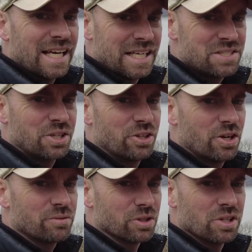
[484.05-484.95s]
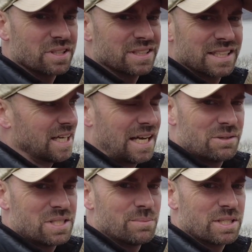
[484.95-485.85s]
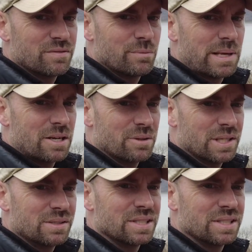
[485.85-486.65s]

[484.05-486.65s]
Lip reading: It is a good overlook. I don't see much of a meadow though.